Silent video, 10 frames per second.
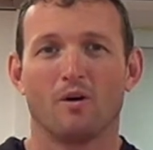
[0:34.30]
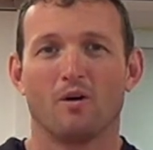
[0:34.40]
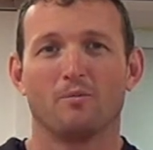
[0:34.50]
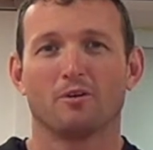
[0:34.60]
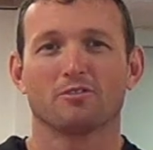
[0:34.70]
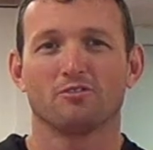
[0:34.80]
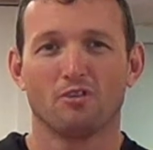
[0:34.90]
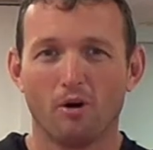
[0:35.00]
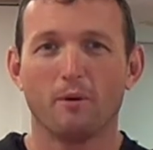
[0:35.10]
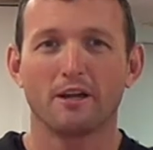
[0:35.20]
Almost
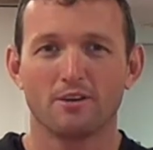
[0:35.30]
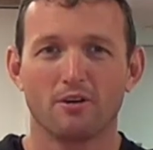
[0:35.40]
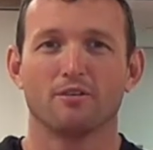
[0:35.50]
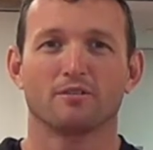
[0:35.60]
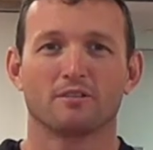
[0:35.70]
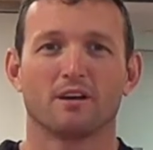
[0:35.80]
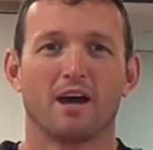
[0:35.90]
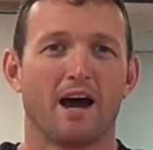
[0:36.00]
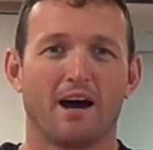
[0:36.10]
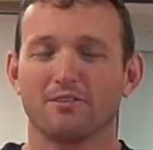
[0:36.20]
nobody knows
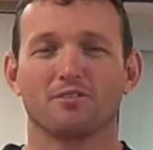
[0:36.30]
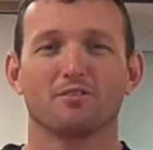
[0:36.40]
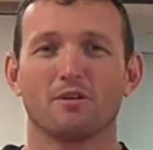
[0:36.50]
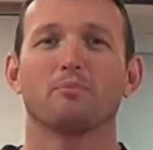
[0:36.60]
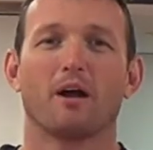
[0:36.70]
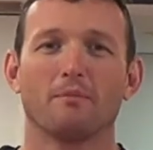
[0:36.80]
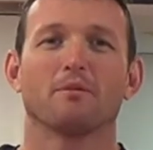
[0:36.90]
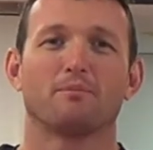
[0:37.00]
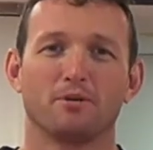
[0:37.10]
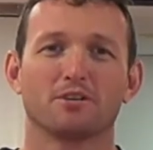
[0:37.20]
how to do a proper
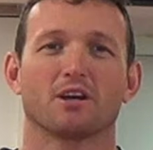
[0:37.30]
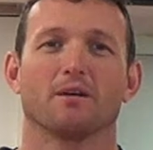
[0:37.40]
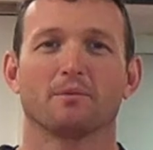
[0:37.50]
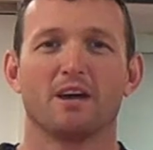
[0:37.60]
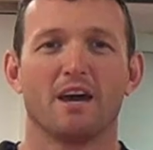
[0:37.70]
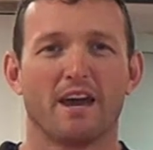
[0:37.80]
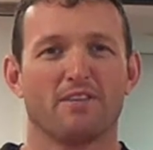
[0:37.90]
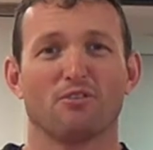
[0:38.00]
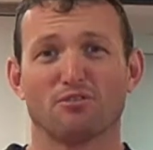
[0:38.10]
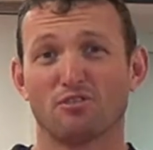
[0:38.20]
push-up. And
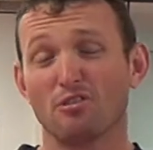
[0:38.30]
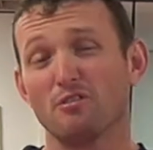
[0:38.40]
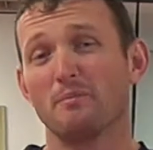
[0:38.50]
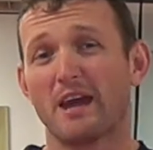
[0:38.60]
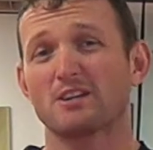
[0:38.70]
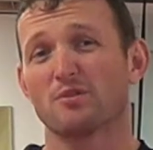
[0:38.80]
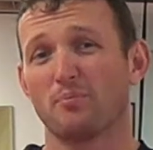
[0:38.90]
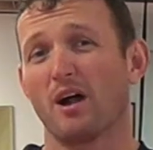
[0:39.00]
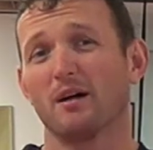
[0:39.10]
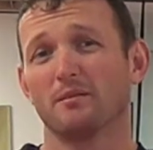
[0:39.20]
there's two major
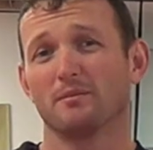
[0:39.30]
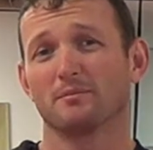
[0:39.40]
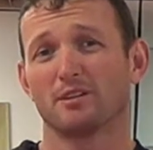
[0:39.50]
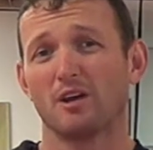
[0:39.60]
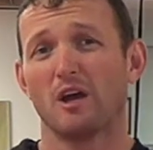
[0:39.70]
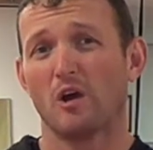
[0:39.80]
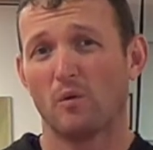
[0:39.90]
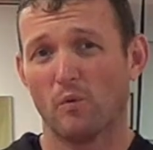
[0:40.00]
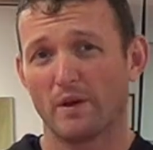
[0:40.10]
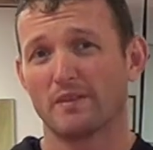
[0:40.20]
problems
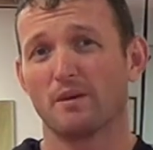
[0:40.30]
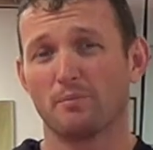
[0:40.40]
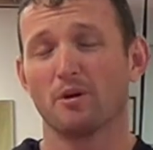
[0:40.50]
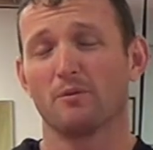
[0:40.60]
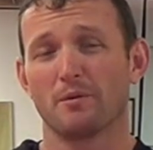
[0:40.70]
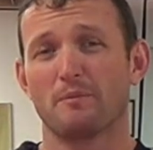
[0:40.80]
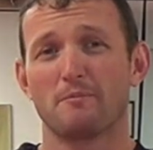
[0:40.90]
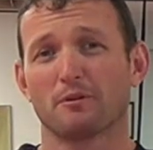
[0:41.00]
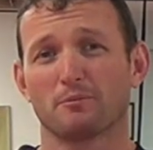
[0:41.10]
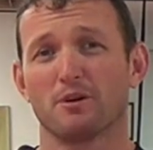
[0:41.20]
with
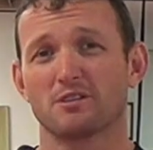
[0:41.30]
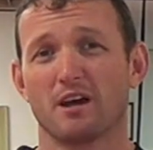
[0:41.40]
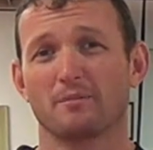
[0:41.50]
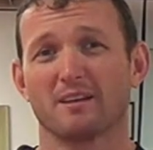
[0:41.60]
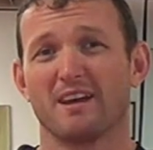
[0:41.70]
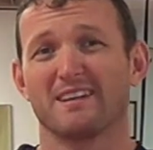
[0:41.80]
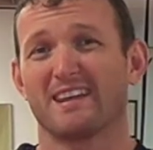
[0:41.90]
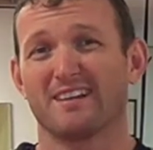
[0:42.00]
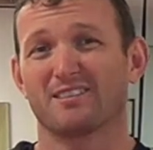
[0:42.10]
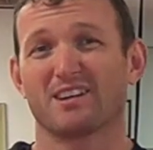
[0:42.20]
people's push-ups
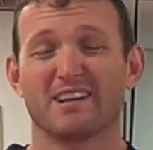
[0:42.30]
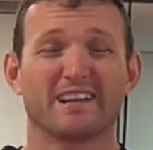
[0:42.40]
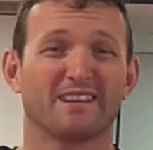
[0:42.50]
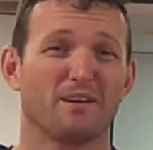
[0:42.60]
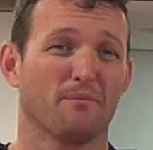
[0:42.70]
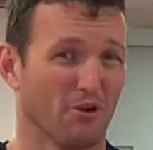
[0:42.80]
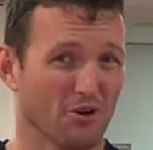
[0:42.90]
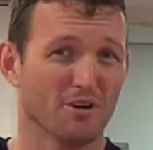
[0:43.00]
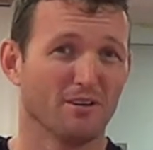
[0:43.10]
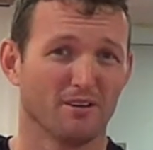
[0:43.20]
that is going to get them
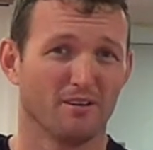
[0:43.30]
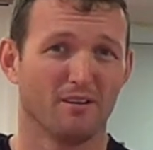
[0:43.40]
hurt,